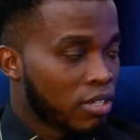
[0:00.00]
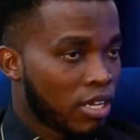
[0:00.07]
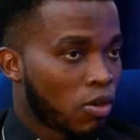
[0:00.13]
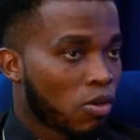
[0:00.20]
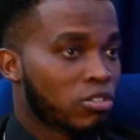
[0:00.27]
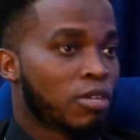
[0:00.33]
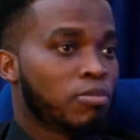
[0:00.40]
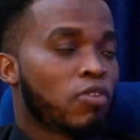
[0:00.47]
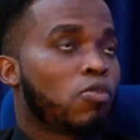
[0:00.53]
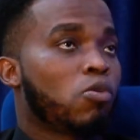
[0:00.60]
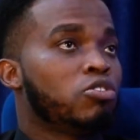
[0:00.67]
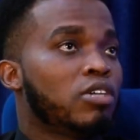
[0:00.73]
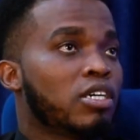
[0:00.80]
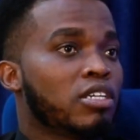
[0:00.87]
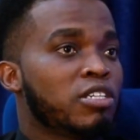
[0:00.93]
the concept of
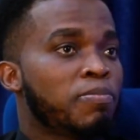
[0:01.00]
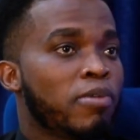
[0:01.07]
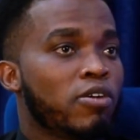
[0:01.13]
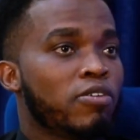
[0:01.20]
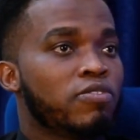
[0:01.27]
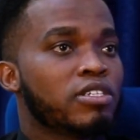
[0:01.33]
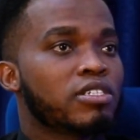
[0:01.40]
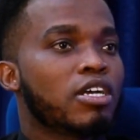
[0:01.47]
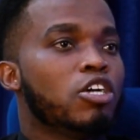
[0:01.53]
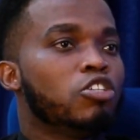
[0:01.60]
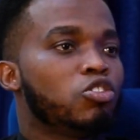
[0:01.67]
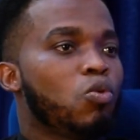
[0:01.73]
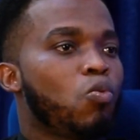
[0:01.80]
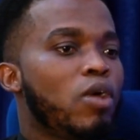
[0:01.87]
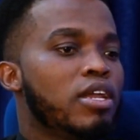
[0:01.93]
contracted pelvis.
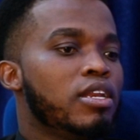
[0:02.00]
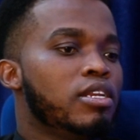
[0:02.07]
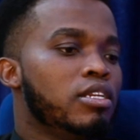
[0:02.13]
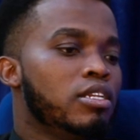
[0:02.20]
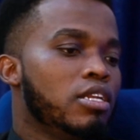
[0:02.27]
So when